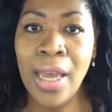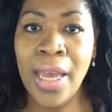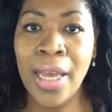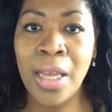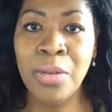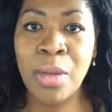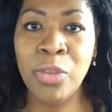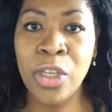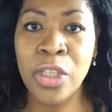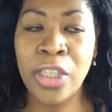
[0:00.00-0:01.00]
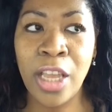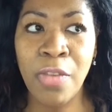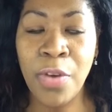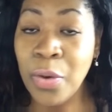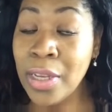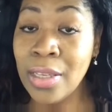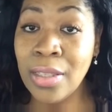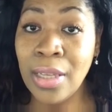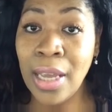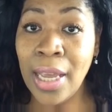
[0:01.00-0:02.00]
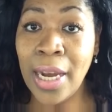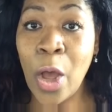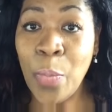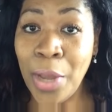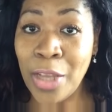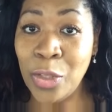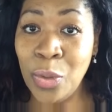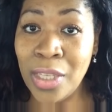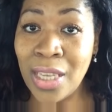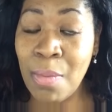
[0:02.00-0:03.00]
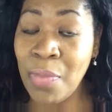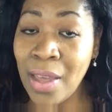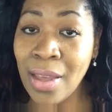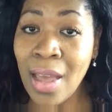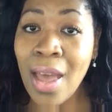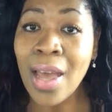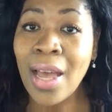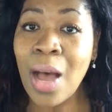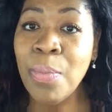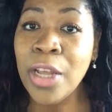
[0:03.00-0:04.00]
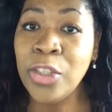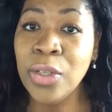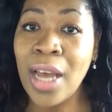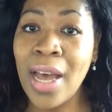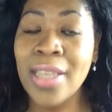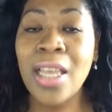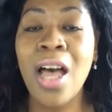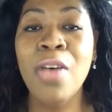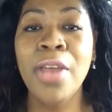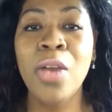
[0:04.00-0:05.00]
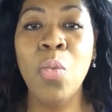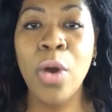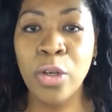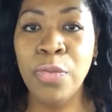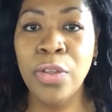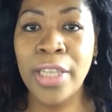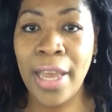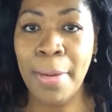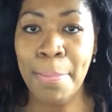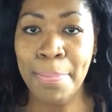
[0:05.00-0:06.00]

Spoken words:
And I'm just staying focused, and I hope you guys are doing the same thing. God bless you guys. Have a wonderful day.